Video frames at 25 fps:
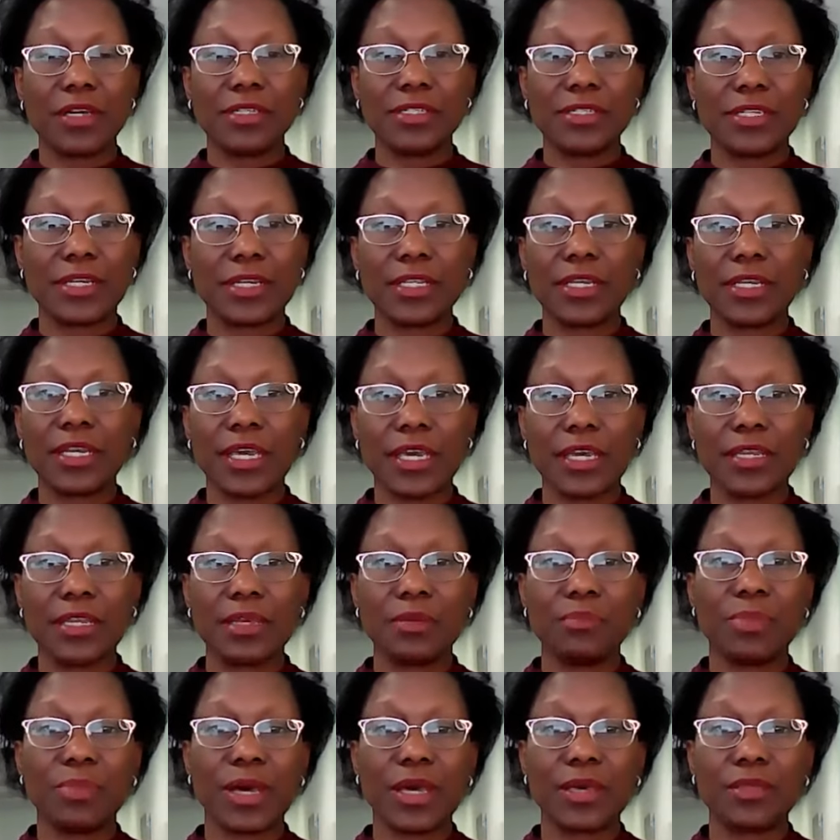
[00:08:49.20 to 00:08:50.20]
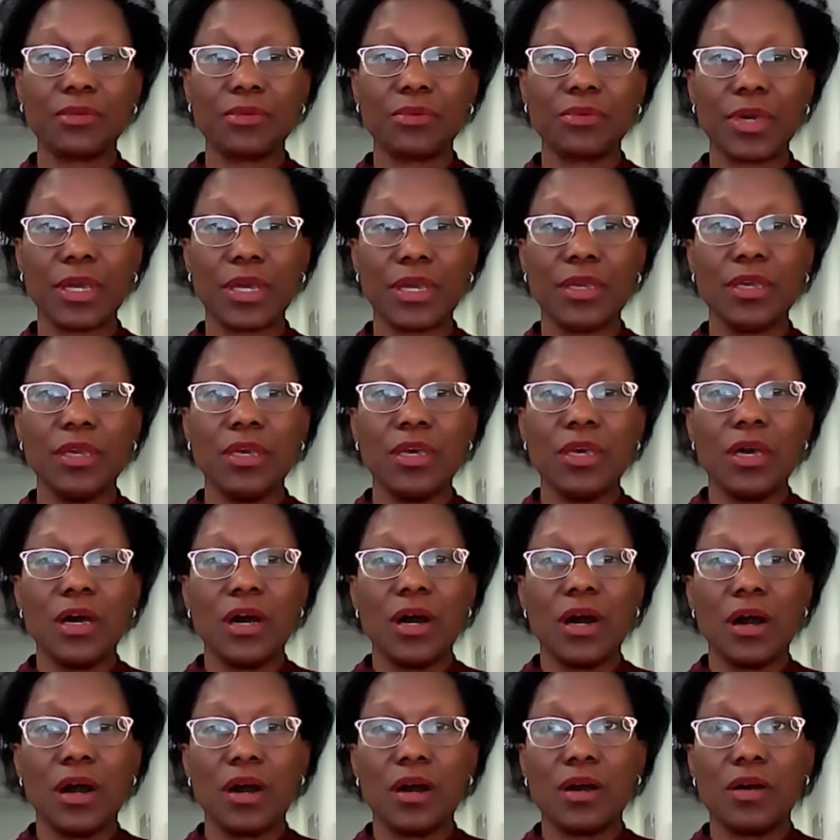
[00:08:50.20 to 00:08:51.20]
delegating, by the way,
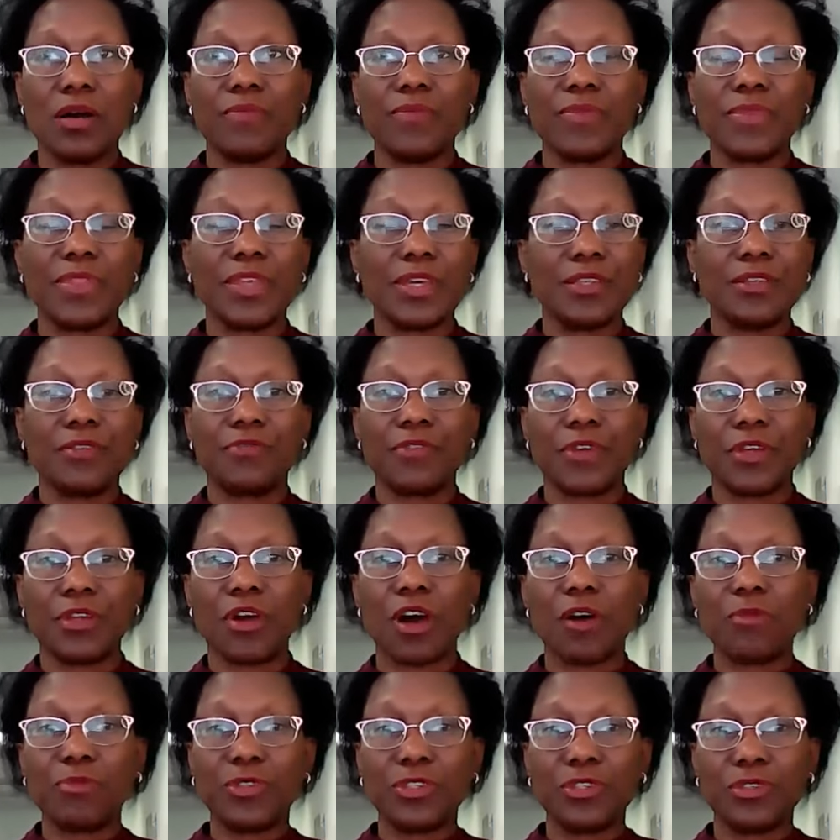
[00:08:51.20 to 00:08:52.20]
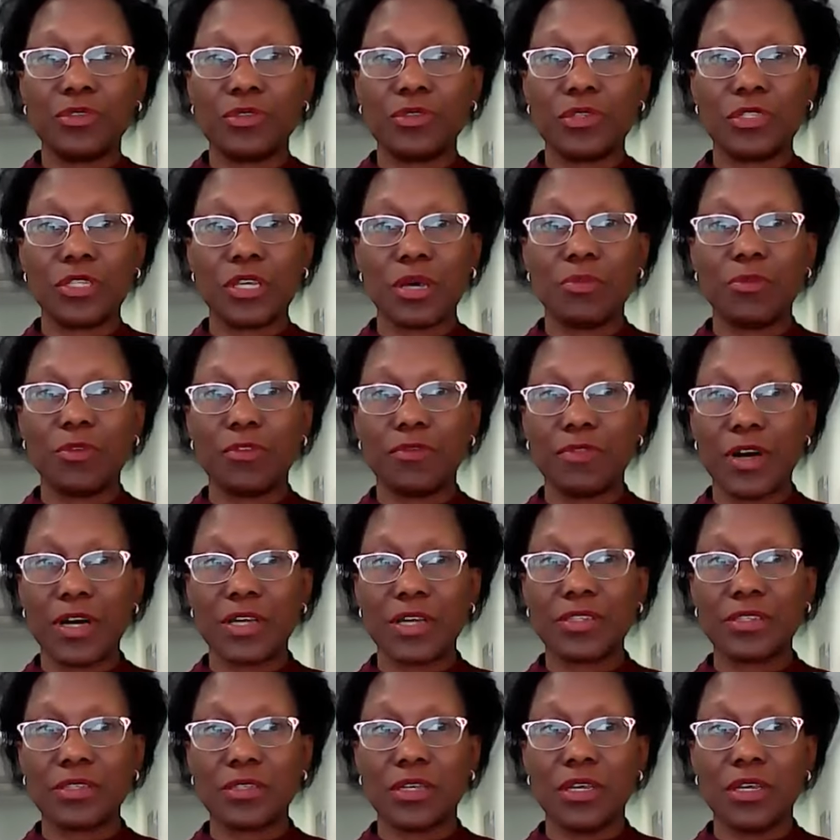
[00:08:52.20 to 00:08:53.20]
there are different options. Some of
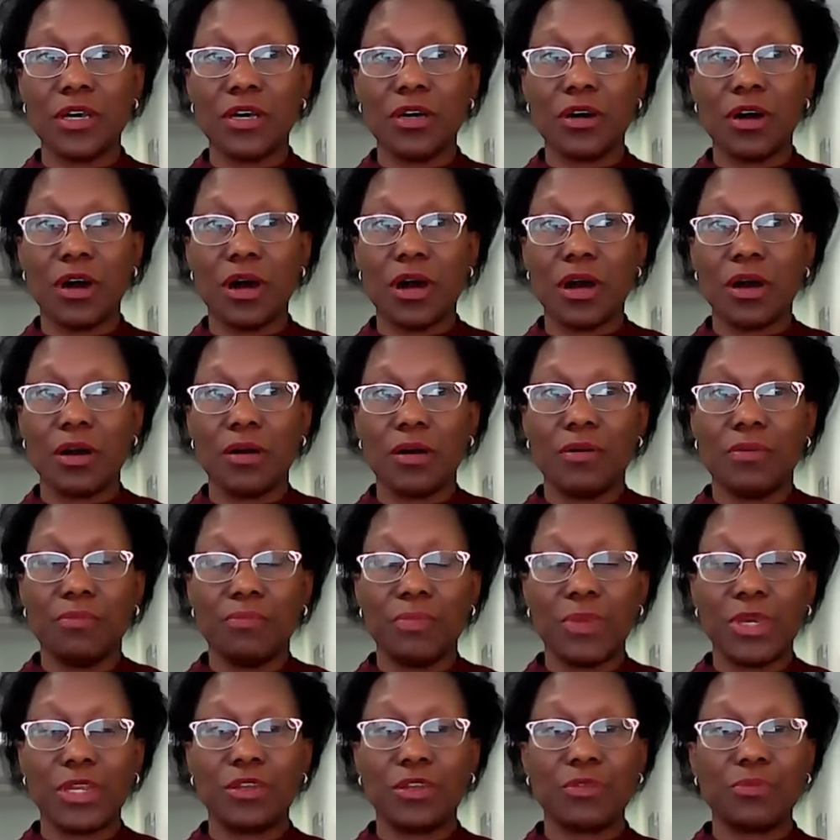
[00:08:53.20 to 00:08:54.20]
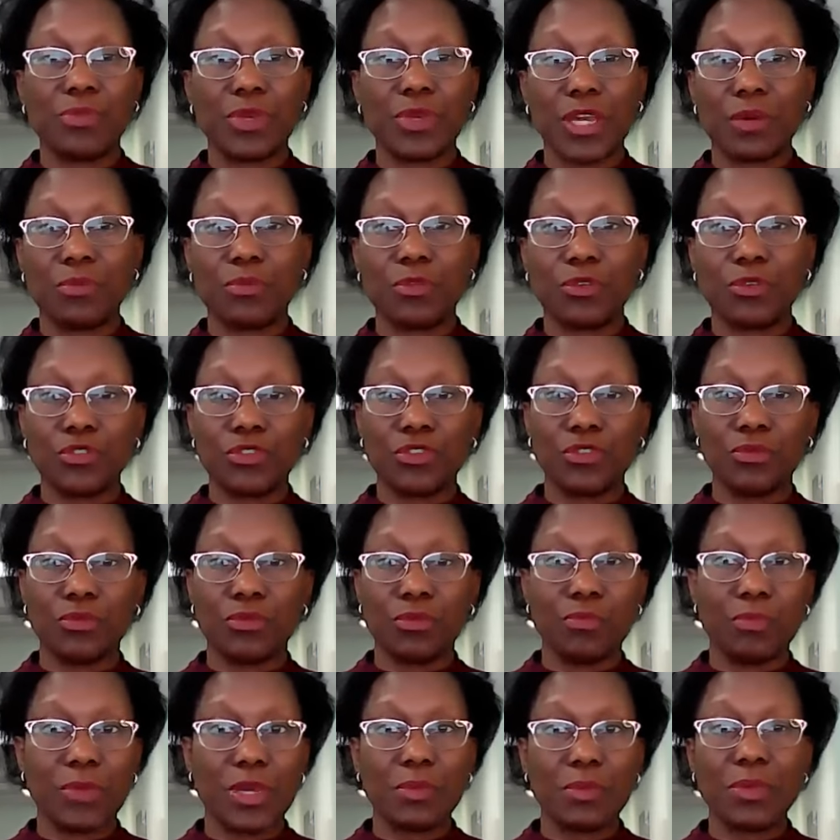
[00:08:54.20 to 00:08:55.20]
us may not be able to
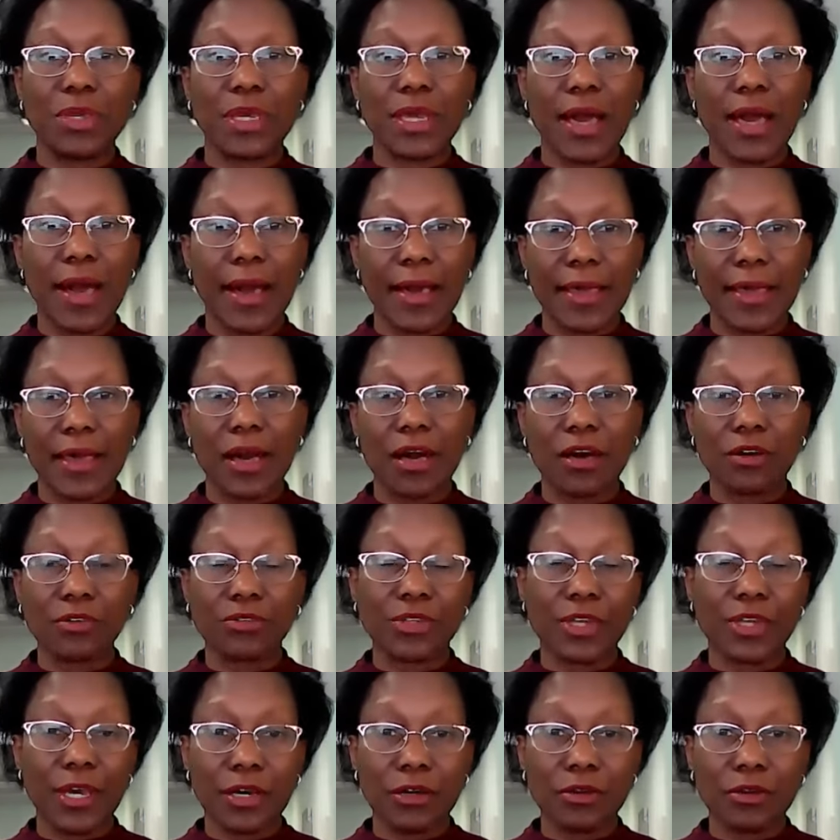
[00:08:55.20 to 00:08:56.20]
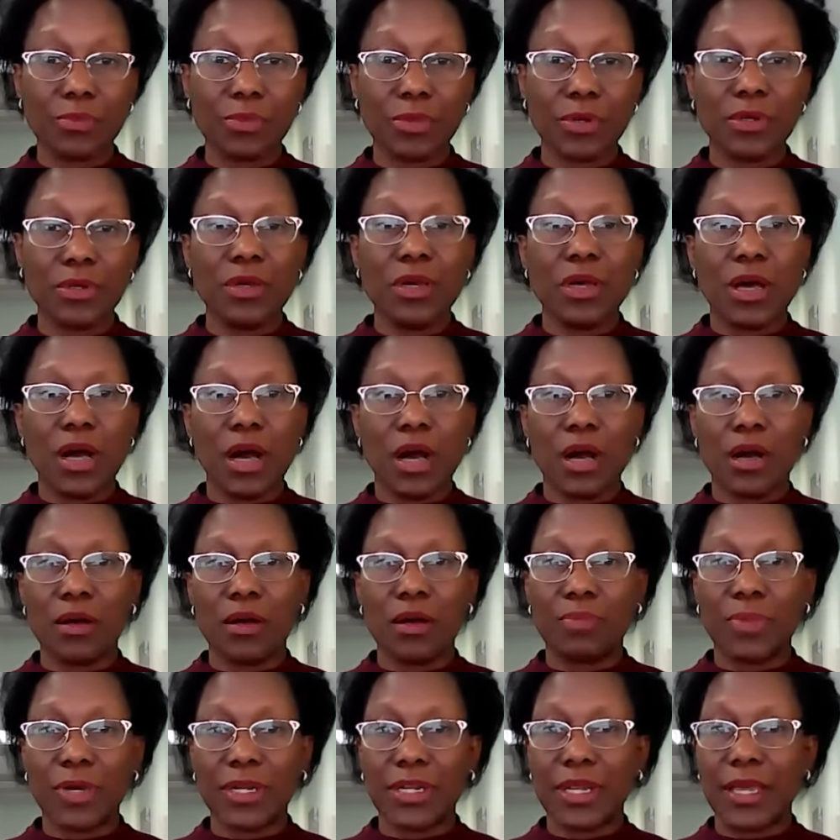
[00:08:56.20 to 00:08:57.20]
maybe hire out help,
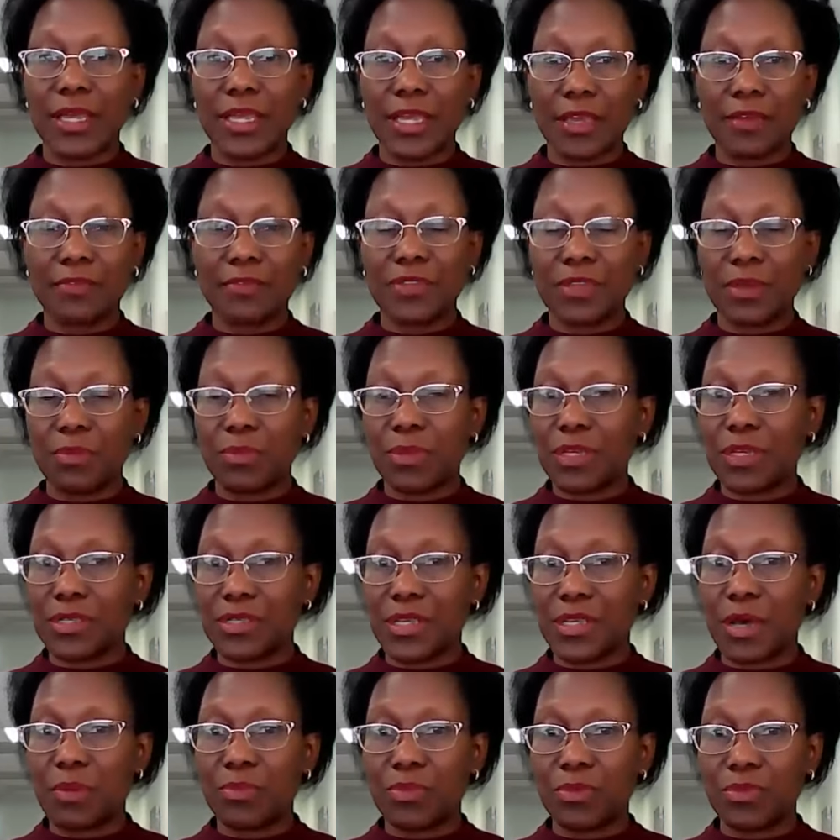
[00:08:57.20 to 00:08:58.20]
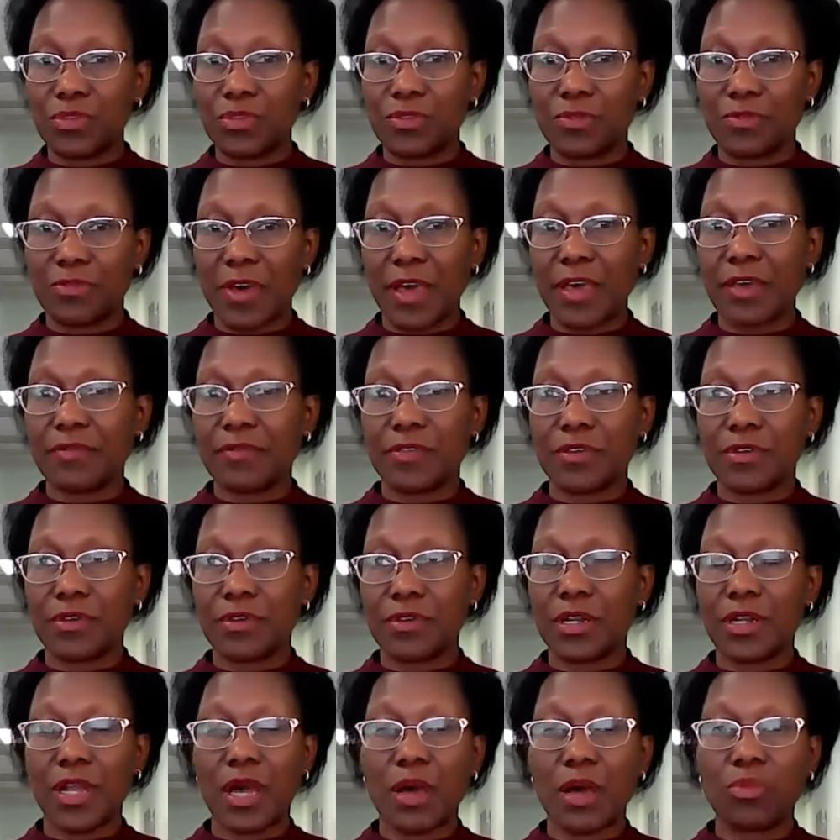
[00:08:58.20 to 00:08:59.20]
but I gave some examples, Fiverr
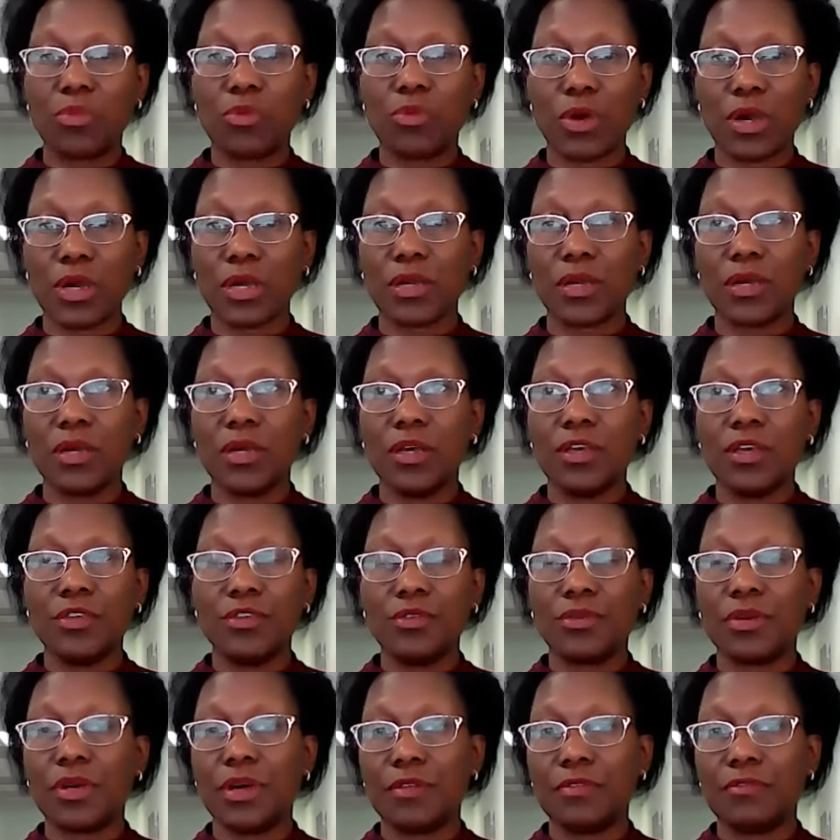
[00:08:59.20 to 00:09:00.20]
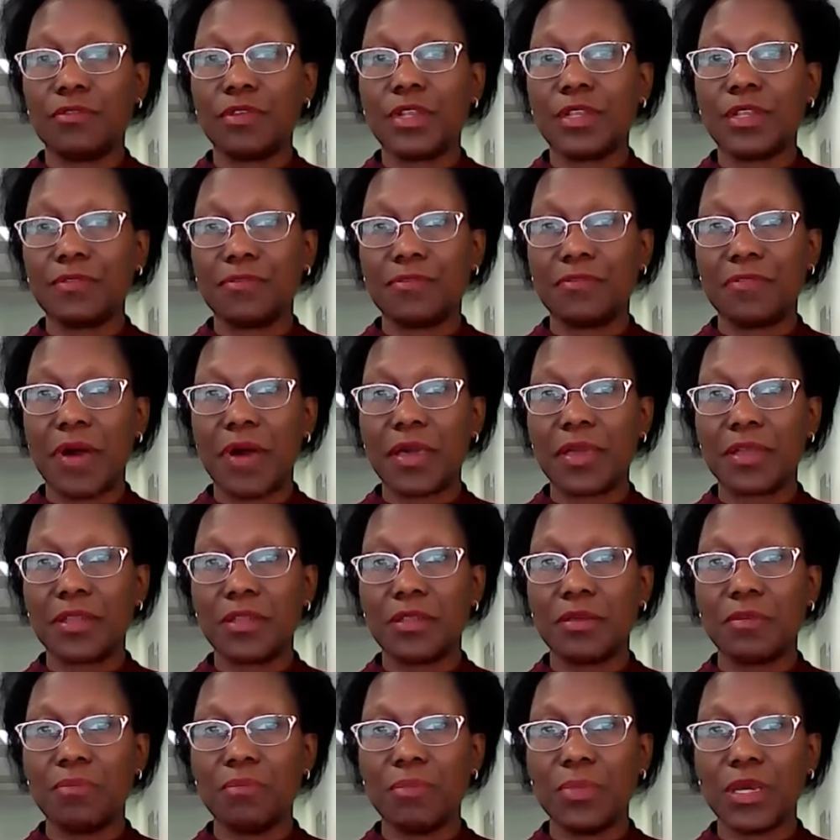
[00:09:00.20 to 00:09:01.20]
and Upwork. You can really
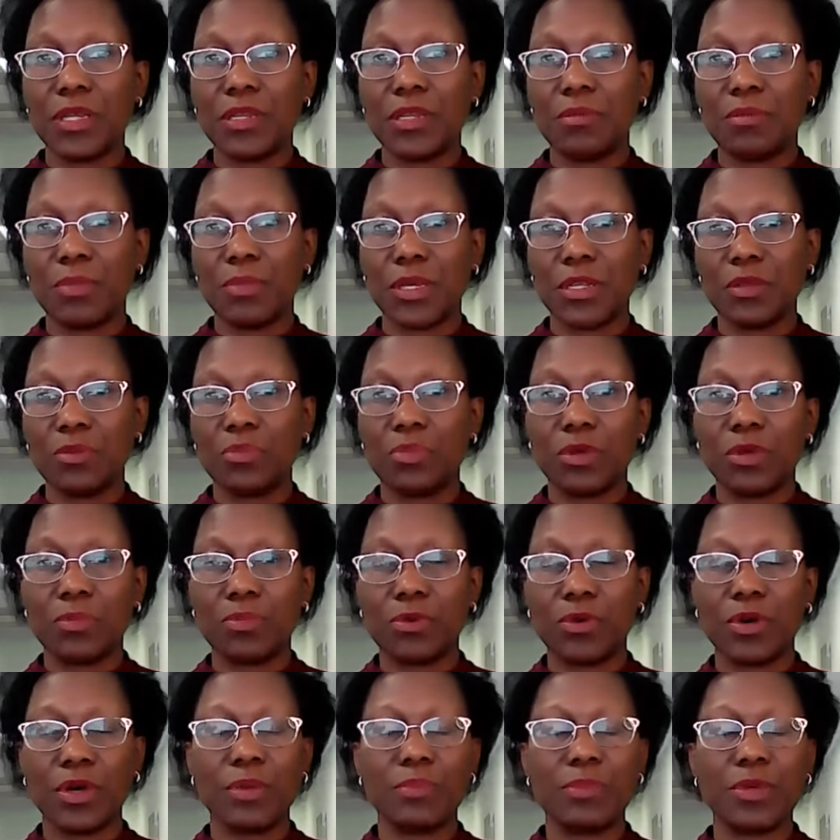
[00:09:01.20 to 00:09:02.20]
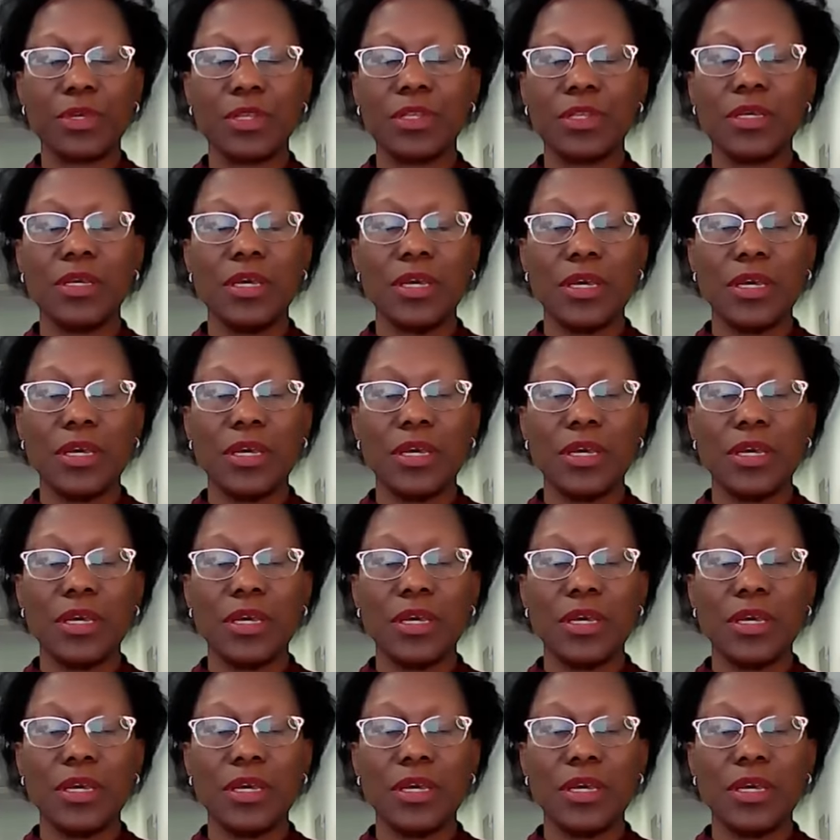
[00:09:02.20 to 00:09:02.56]
find many, many people. I mean,